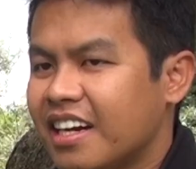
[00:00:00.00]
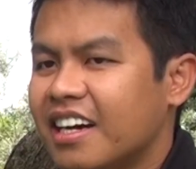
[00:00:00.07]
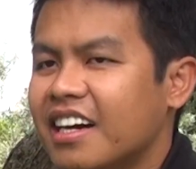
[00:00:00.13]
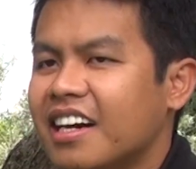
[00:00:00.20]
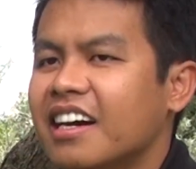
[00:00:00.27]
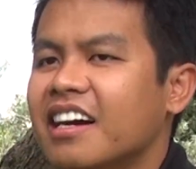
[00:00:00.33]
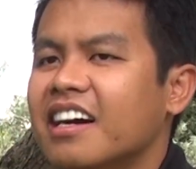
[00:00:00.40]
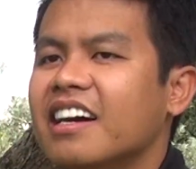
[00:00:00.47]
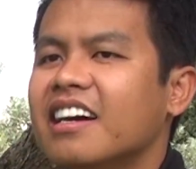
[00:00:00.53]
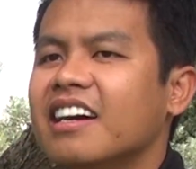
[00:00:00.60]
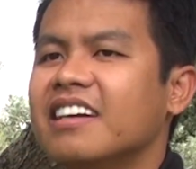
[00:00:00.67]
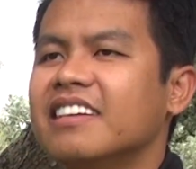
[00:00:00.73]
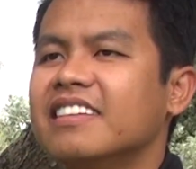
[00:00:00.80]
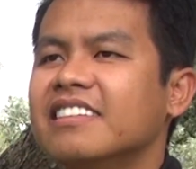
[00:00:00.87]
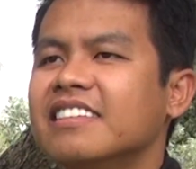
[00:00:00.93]
uh,
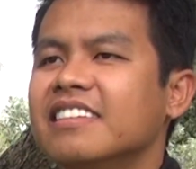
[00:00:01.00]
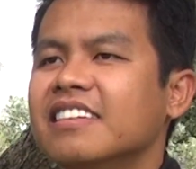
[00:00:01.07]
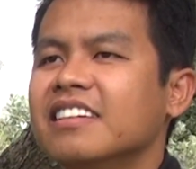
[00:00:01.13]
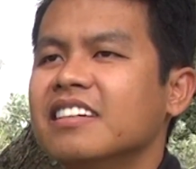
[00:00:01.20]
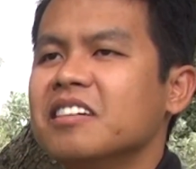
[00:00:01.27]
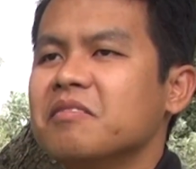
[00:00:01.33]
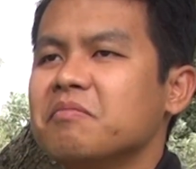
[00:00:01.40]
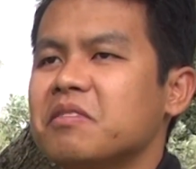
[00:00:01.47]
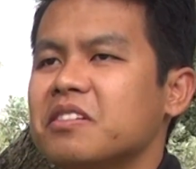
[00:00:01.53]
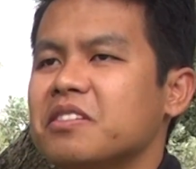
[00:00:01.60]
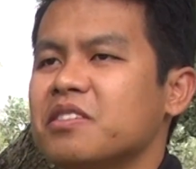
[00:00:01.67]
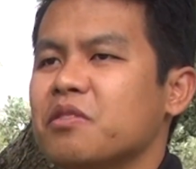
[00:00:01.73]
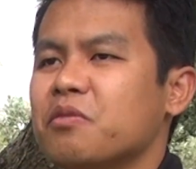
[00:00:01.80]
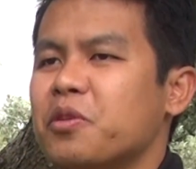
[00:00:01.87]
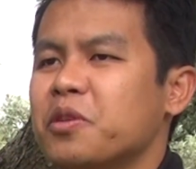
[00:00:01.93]

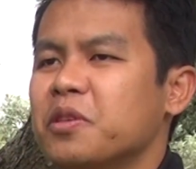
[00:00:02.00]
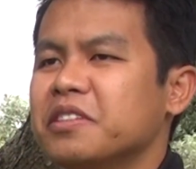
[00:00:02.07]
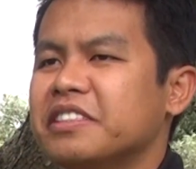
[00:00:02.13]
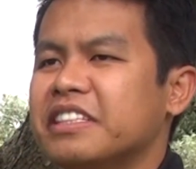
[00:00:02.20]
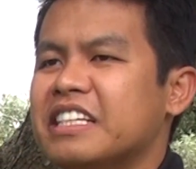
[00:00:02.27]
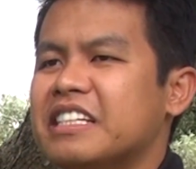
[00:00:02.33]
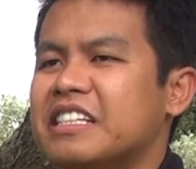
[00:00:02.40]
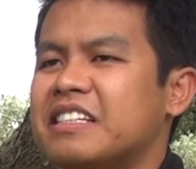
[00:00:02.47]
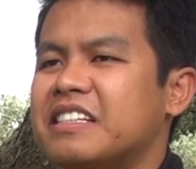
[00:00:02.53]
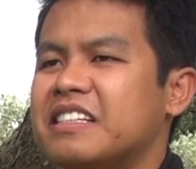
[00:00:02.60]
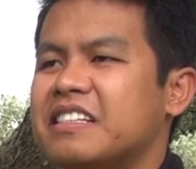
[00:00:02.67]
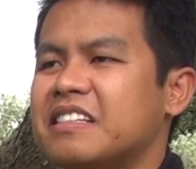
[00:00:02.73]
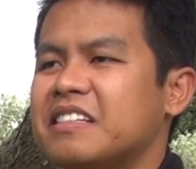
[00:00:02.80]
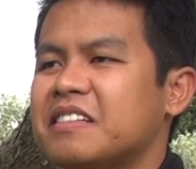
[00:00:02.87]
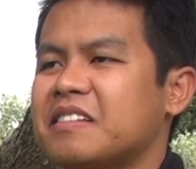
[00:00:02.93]
because the world needs
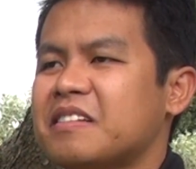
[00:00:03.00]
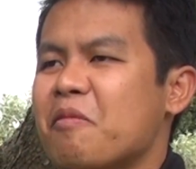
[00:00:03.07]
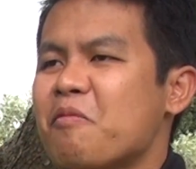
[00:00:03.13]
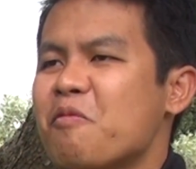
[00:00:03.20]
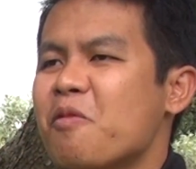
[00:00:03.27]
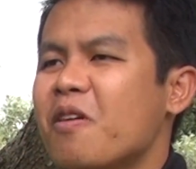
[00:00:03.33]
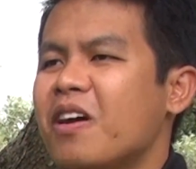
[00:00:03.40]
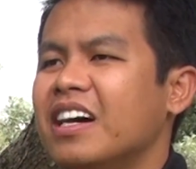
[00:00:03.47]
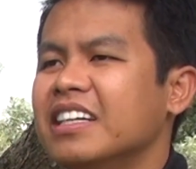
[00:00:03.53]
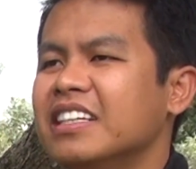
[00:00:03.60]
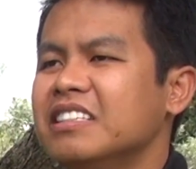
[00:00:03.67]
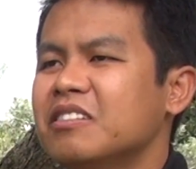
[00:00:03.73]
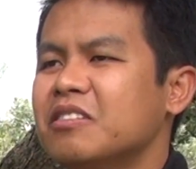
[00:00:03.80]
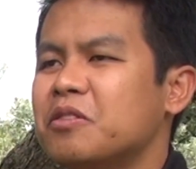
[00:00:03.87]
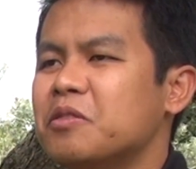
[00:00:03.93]

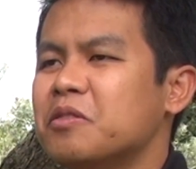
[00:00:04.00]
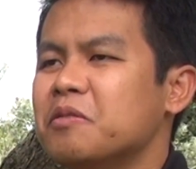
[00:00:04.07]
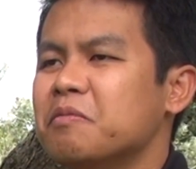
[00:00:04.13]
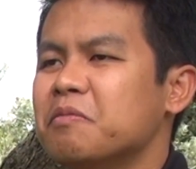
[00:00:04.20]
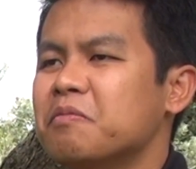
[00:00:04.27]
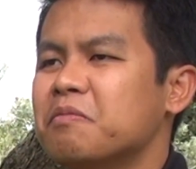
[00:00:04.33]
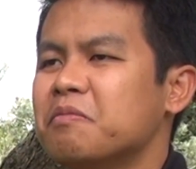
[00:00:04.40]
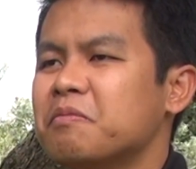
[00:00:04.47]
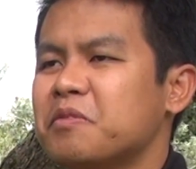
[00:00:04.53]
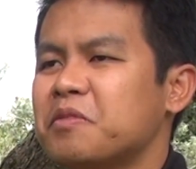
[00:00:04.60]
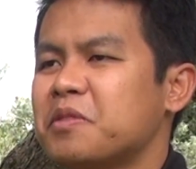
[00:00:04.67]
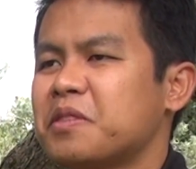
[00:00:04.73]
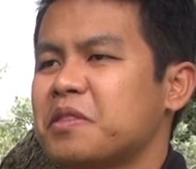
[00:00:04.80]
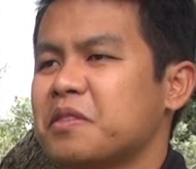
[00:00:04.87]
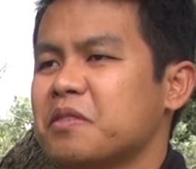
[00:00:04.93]
someone or
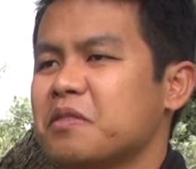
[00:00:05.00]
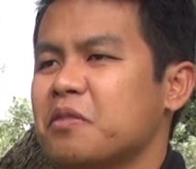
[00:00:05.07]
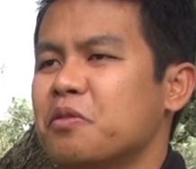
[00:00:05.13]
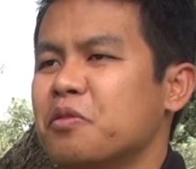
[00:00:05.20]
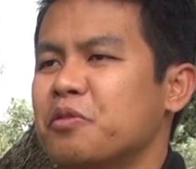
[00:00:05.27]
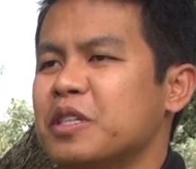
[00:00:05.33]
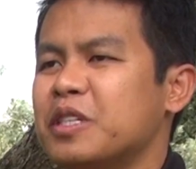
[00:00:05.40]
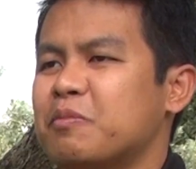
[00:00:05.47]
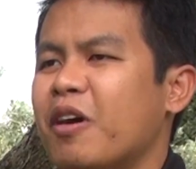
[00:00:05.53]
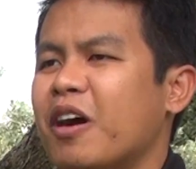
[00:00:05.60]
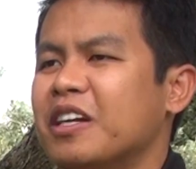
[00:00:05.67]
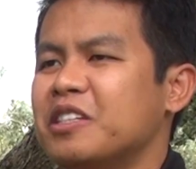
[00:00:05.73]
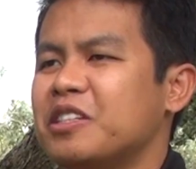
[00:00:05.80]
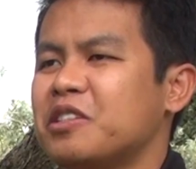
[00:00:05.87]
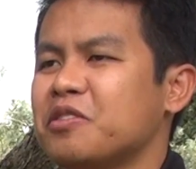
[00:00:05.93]
who
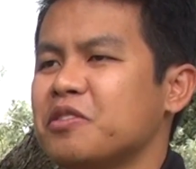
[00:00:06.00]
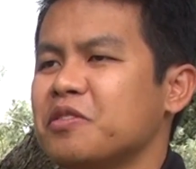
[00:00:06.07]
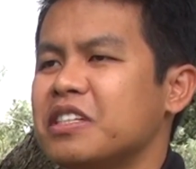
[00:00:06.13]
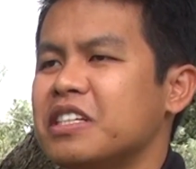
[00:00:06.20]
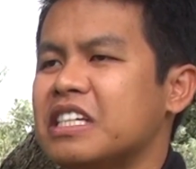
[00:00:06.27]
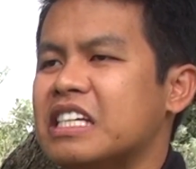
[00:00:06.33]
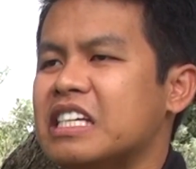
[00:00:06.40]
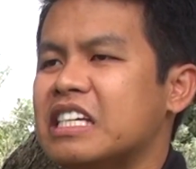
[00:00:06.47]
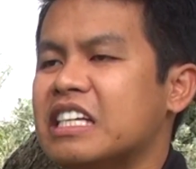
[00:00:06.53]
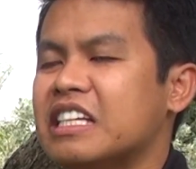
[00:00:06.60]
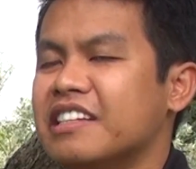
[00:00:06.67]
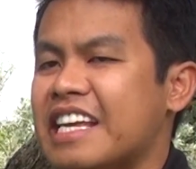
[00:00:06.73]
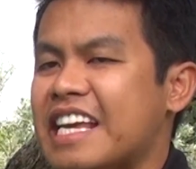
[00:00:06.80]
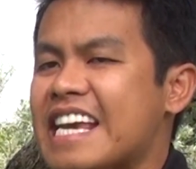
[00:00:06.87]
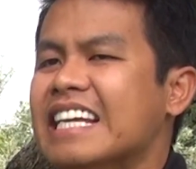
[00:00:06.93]
responds to the
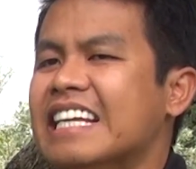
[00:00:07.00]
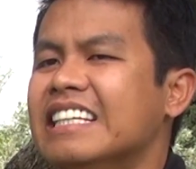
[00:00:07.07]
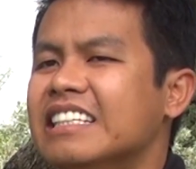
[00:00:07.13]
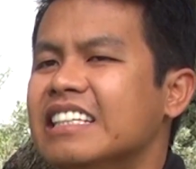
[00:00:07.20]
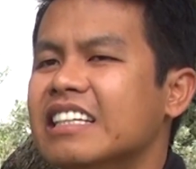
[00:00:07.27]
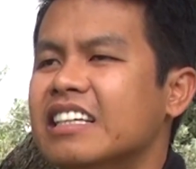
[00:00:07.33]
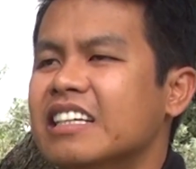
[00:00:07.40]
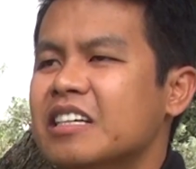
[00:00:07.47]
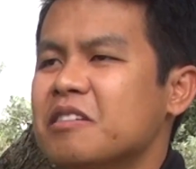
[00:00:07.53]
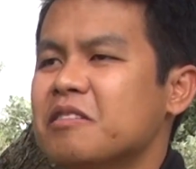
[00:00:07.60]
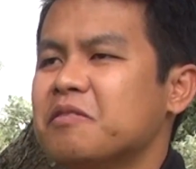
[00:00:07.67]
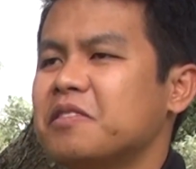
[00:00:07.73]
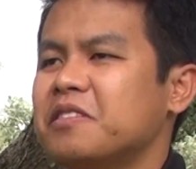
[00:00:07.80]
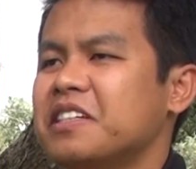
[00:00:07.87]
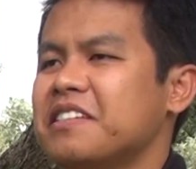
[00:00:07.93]
need,
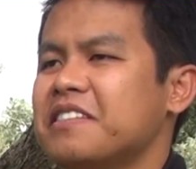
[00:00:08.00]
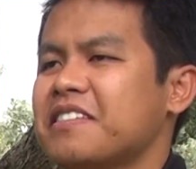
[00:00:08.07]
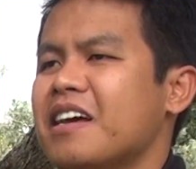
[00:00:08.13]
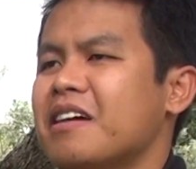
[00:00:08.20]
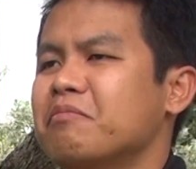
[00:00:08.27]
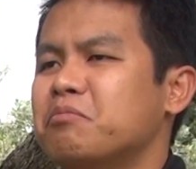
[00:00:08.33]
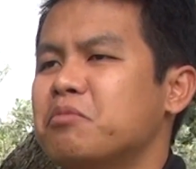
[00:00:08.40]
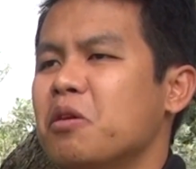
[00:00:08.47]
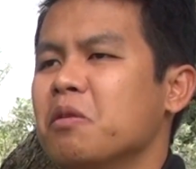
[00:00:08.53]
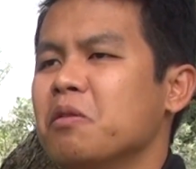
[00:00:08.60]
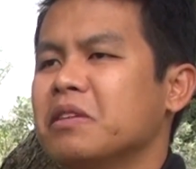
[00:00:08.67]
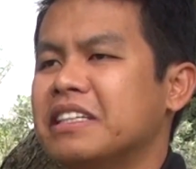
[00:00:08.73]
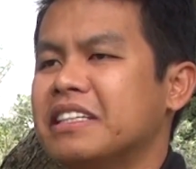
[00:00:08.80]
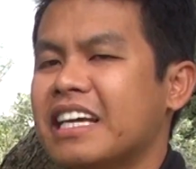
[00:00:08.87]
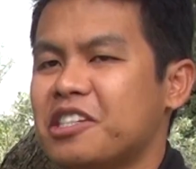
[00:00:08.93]
for
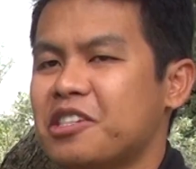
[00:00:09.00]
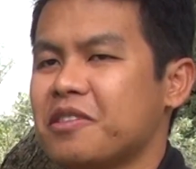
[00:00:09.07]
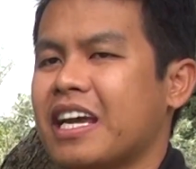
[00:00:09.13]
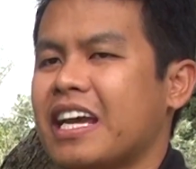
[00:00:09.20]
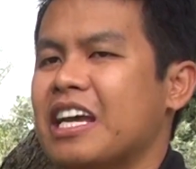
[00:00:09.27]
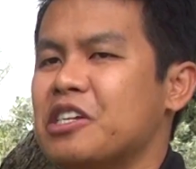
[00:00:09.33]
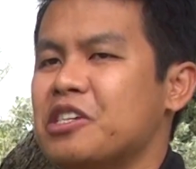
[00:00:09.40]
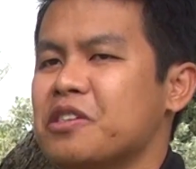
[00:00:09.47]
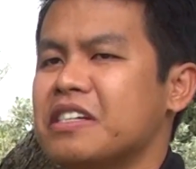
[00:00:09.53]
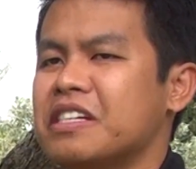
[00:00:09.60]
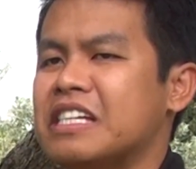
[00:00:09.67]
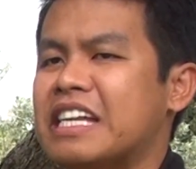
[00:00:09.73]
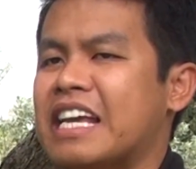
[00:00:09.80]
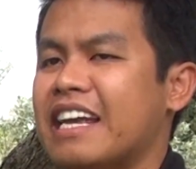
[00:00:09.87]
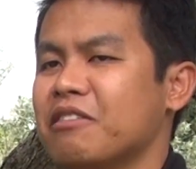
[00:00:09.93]
example, in education,
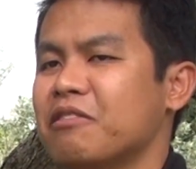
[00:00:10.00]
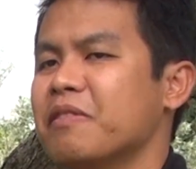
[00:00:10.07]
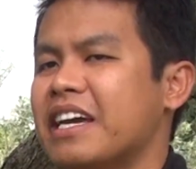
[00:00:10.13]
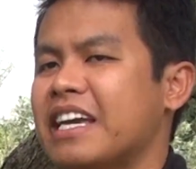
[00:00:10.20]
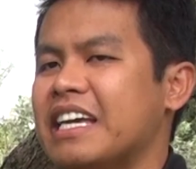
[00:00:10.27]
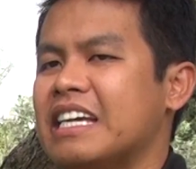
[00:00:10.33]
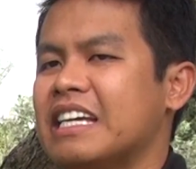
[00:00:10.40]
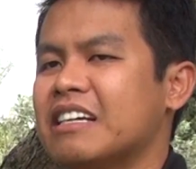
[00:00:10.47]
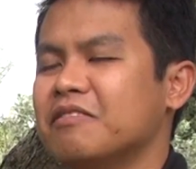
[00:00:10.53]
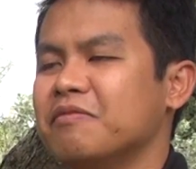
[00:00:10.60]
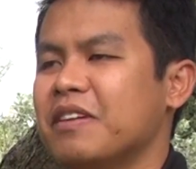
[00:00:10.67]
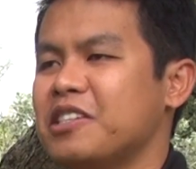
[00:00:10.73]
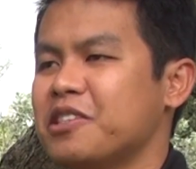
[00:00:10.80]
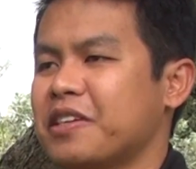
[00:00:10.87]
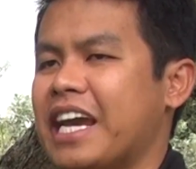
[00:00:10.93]
in any way
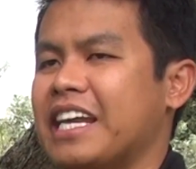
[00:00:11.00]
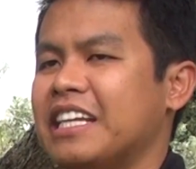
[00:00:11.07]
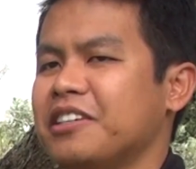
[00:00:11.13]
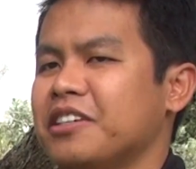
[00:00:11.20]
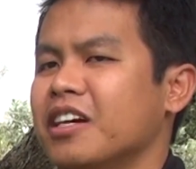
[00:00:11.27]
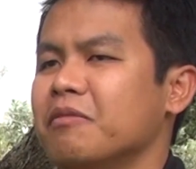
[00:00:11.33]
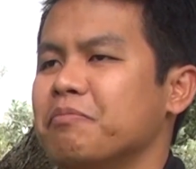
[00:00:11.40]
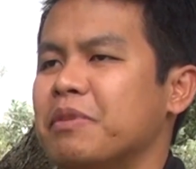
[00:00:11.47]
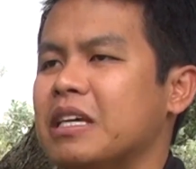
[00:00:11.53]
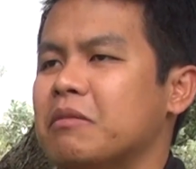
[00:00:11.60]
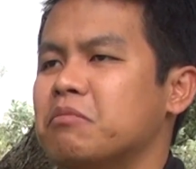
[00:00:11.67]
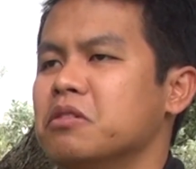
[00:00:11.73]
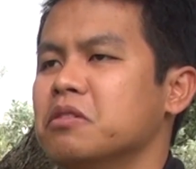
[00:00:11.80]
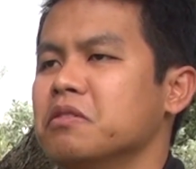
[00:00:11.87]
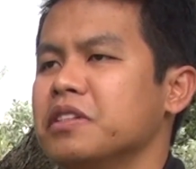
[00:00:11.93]
of educating young
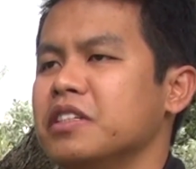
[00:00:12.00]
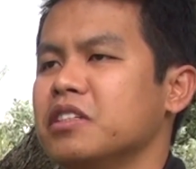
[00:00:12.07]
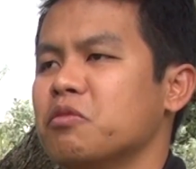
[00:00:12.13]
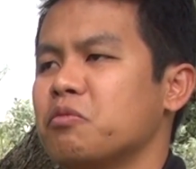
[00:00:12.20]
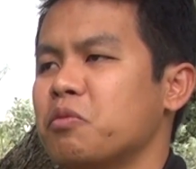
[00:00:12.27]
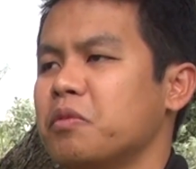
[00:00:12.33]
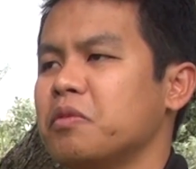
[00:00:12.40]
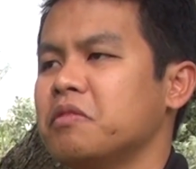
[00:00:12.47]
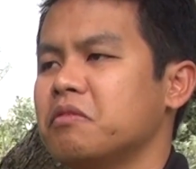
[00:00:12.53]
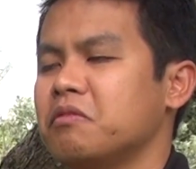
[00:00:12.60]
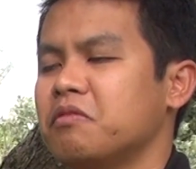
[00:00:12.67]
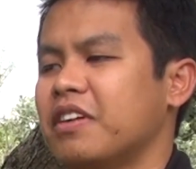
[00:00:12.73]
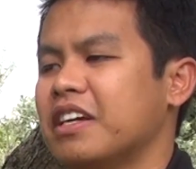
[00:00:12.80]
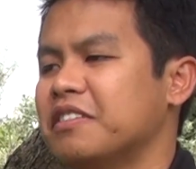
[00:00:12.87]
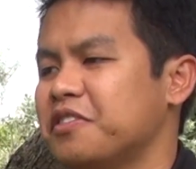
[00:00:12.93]
people, in the
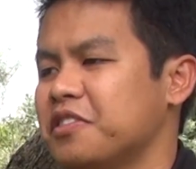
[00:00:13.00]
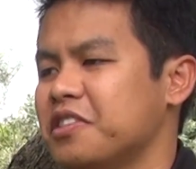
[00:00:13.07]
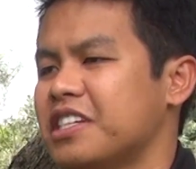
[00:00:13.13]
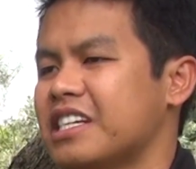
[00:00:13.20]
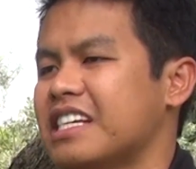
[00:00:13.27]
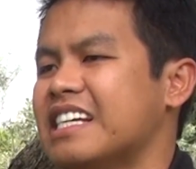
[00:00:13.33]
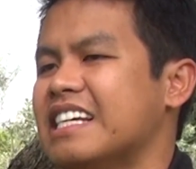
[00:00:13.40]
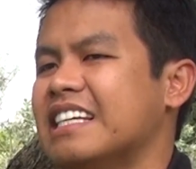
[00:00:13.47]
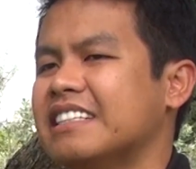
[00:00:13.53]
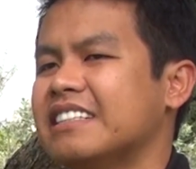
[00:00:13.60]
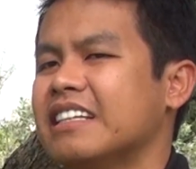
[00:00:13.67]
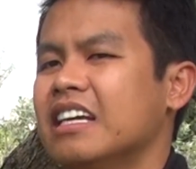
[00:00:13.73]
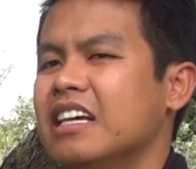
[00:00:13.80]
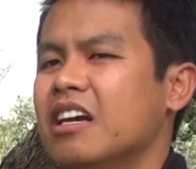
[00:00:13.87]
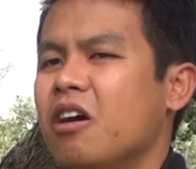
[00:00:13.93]

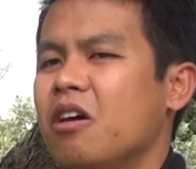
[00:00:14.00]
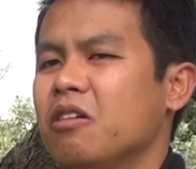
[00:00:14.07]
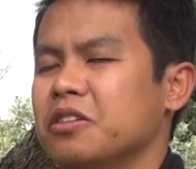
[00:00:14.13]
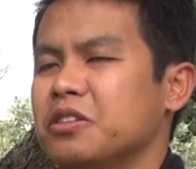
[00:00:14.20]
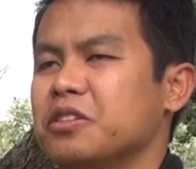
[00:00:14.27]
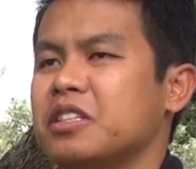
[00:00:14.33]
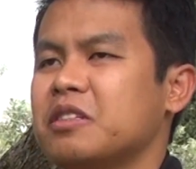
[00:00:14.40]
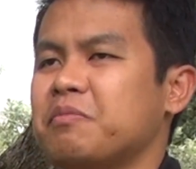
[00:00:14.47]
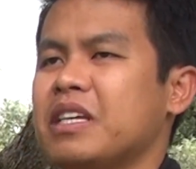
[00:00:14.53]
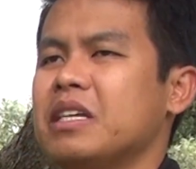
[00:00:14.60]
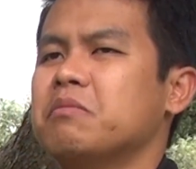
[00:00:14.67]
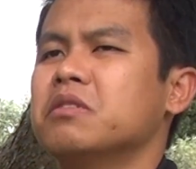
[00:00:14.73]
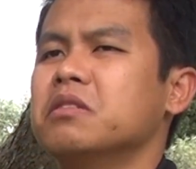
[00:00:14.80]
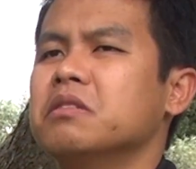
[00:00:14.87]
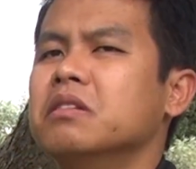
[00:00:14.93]
refugees, all those
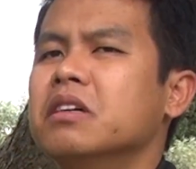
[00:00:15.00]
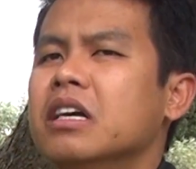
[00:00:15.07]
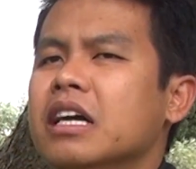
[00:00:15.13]
people.